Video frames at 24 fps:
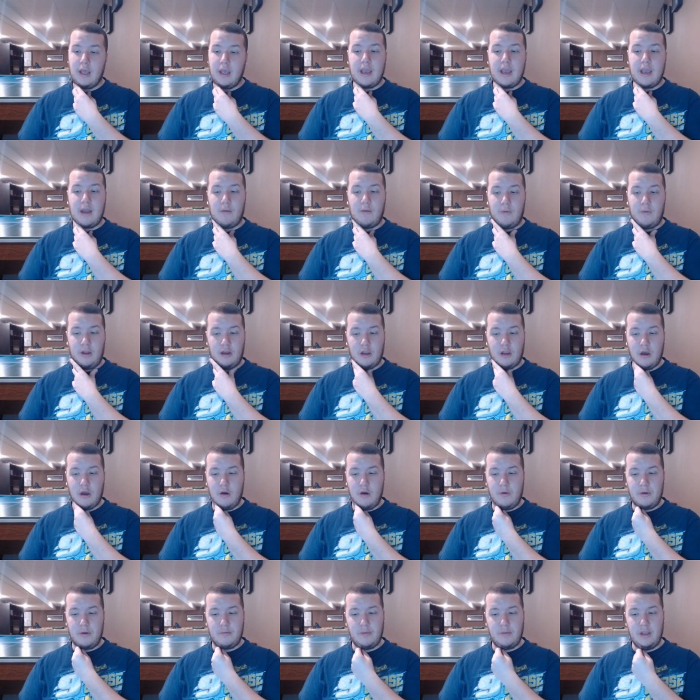and we'd
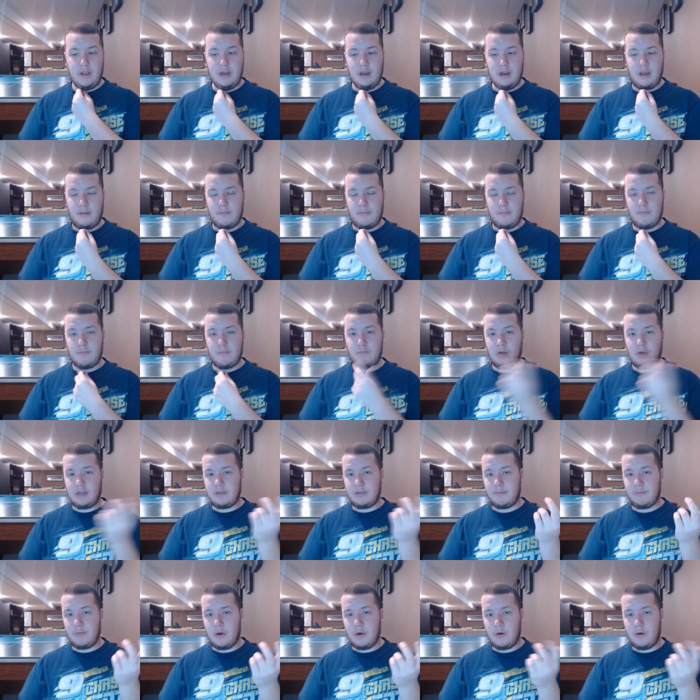go and we'd um,
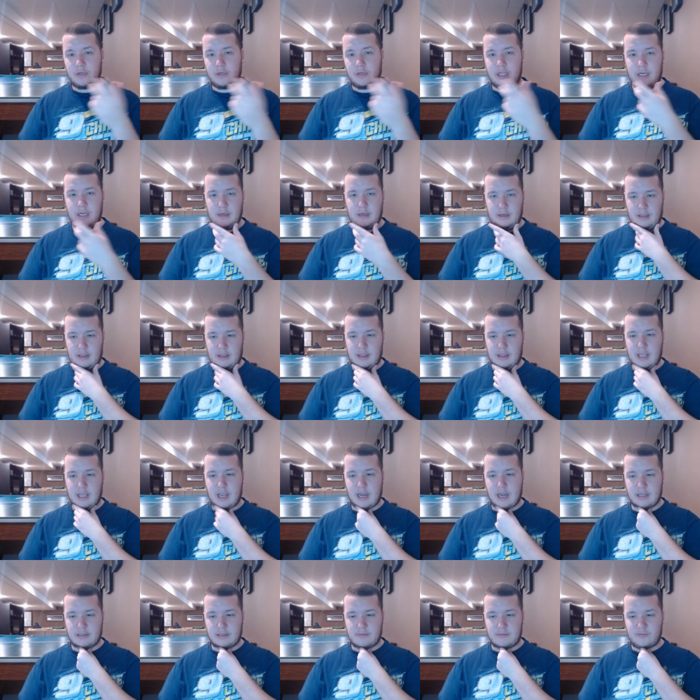rent a boat, and they
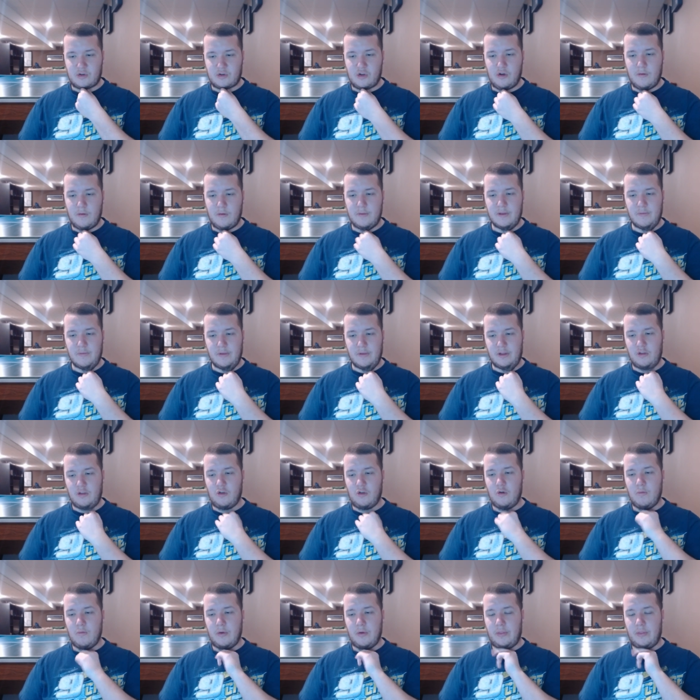got some tubes, and we
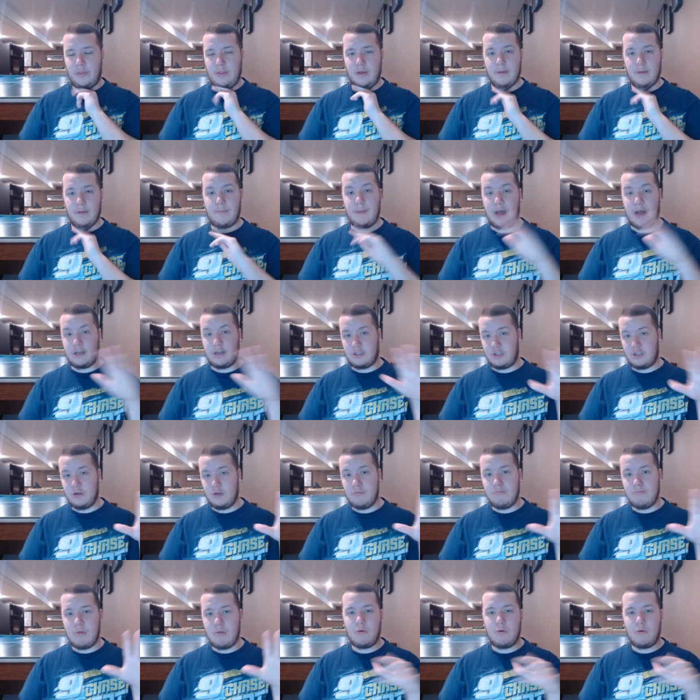tube with the
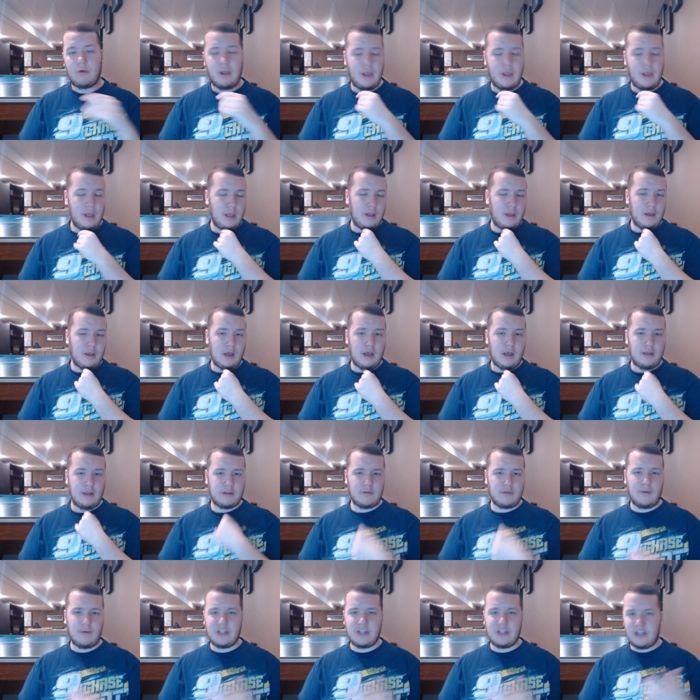pontoon boat, uh,
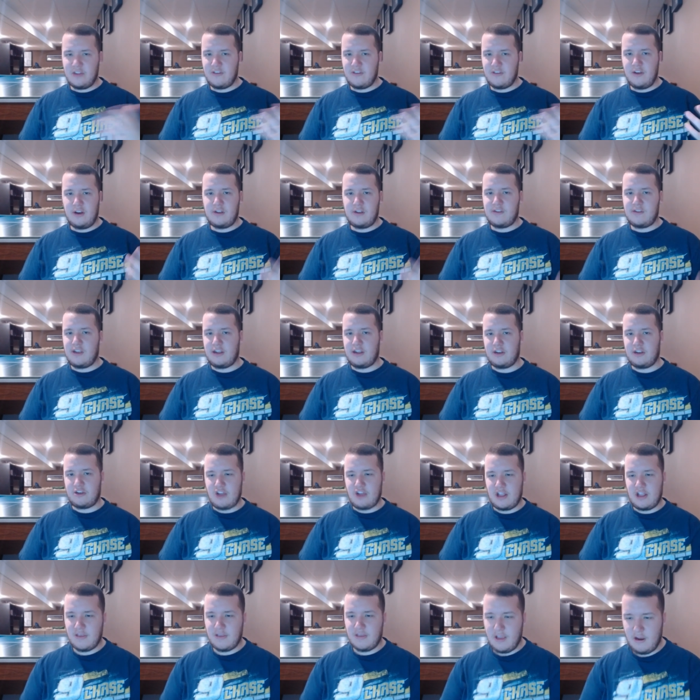so it wasn't as good as like a
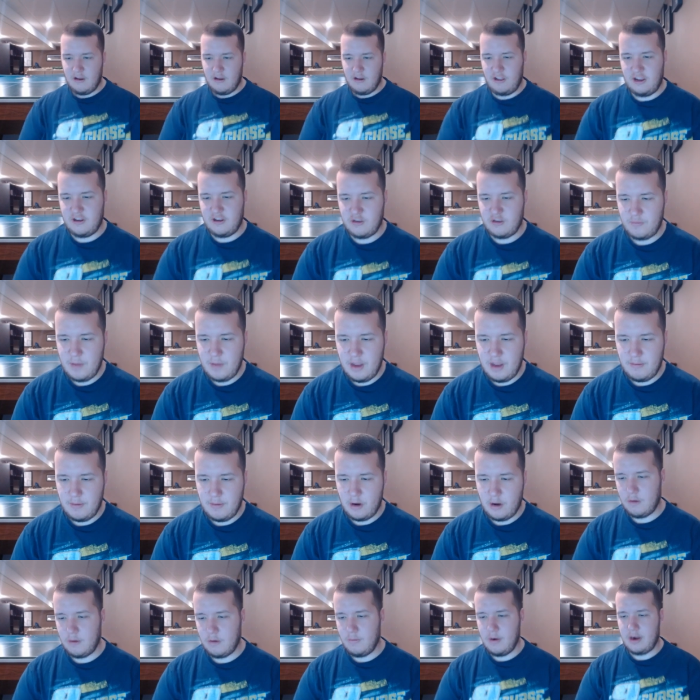jet ski or like a
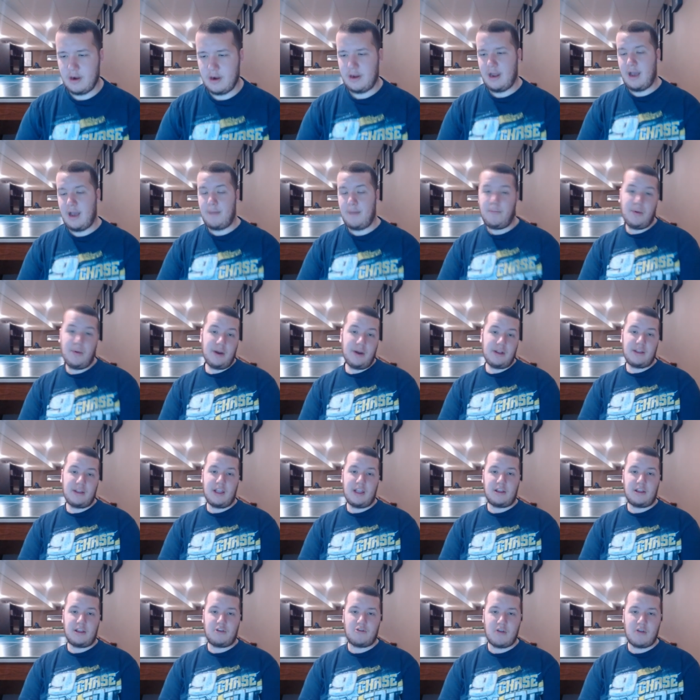speedboat or whatnot, but it
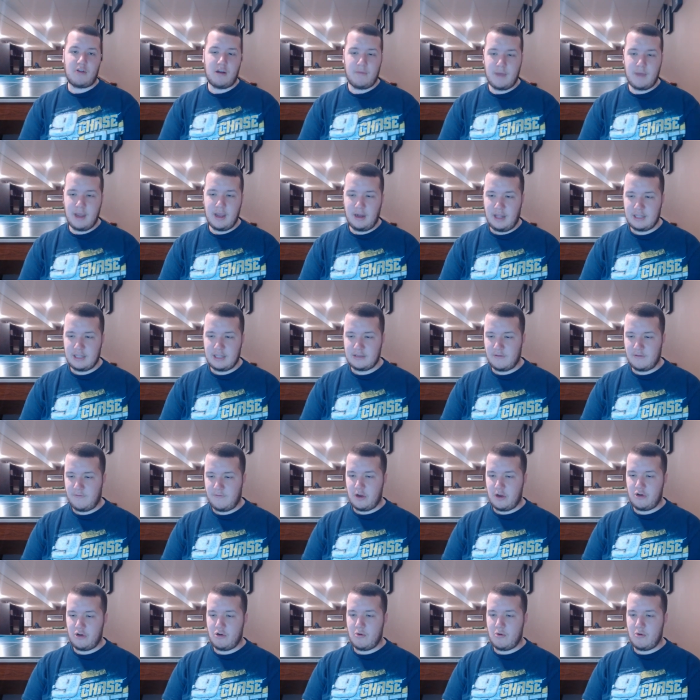did the trick. We had lots of
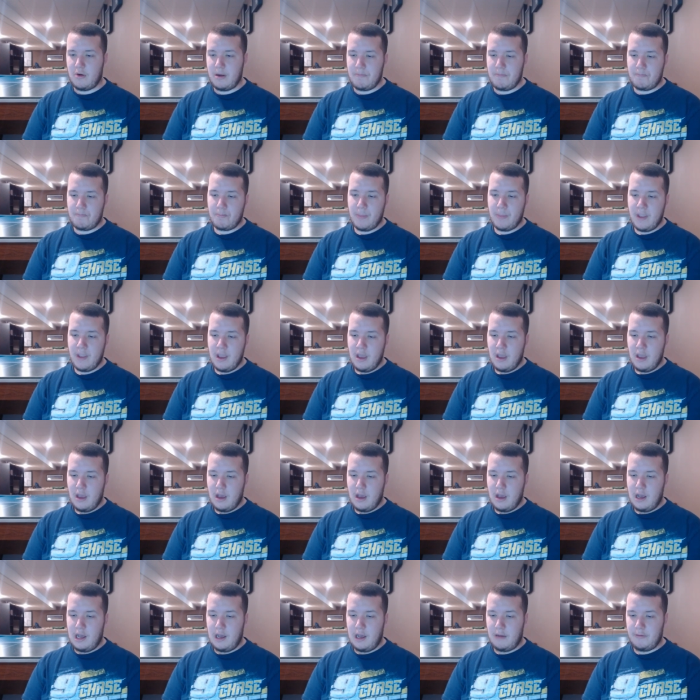fun doing it.
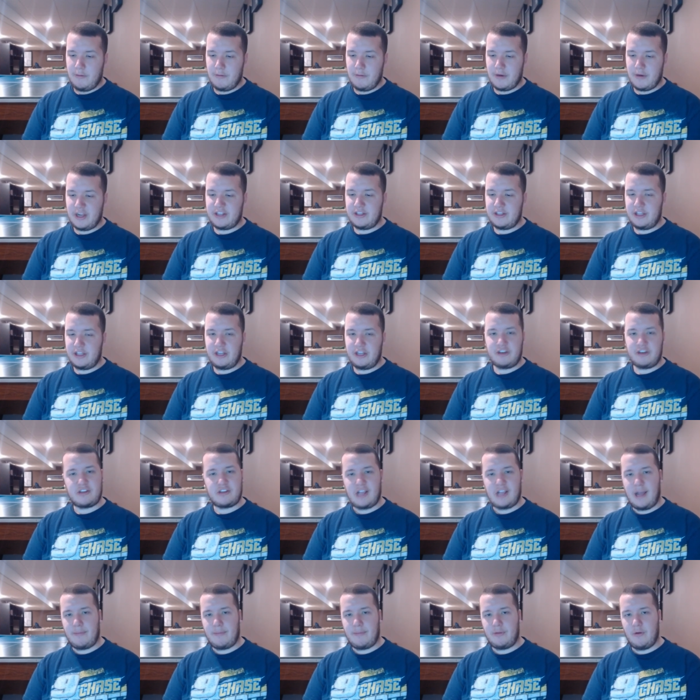Uh, we recently just
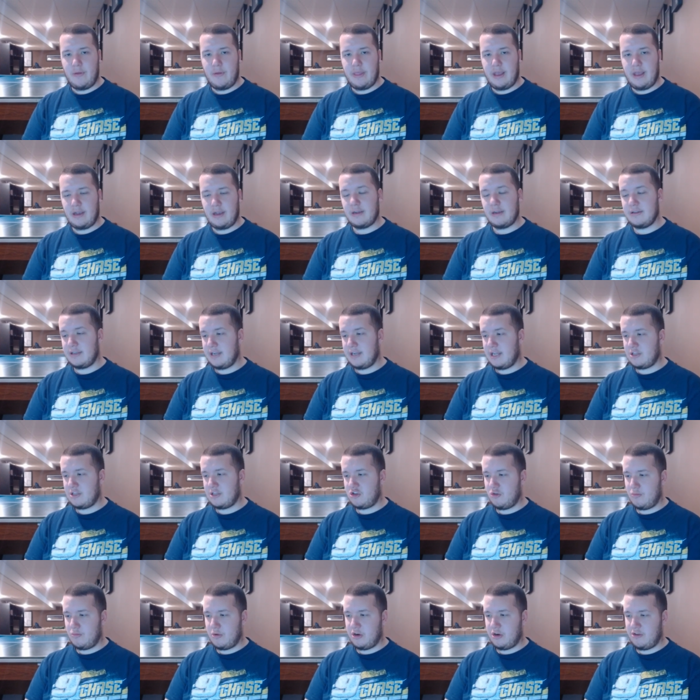stopped doing that because it got
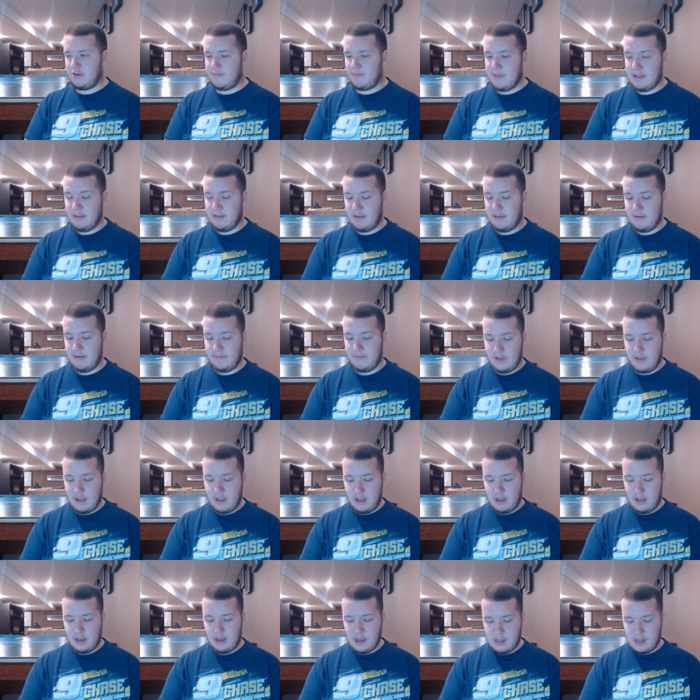super expensive
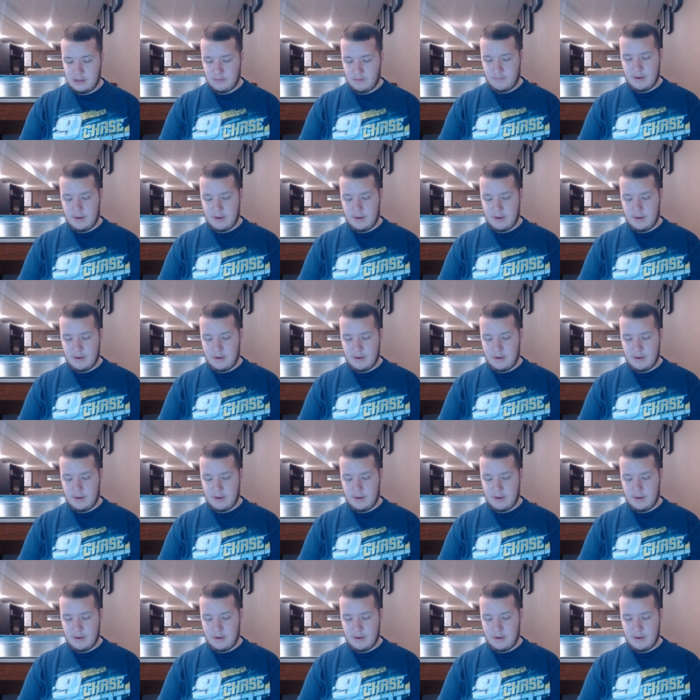uh, to